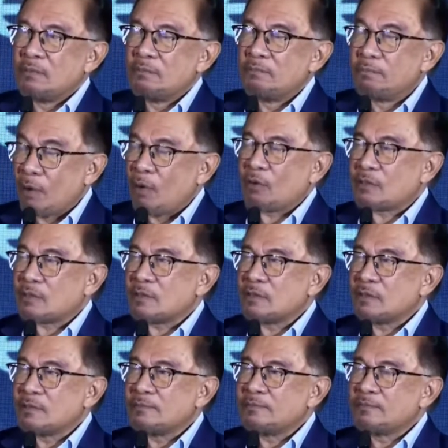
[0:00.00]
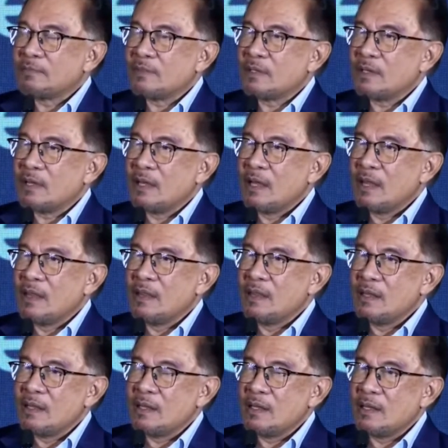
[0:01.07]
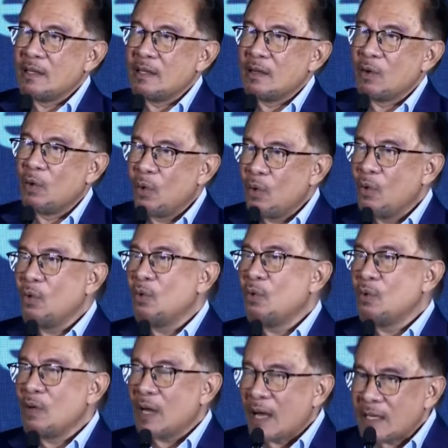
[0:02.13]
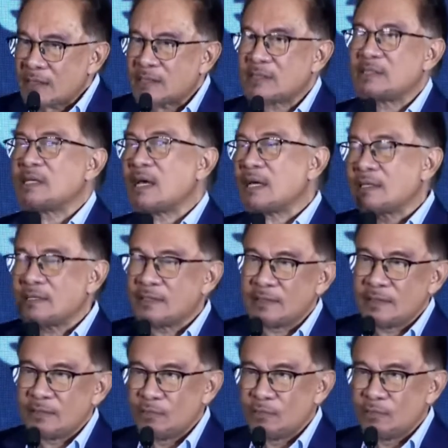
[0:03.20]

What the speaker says: Block in the whole ASEAN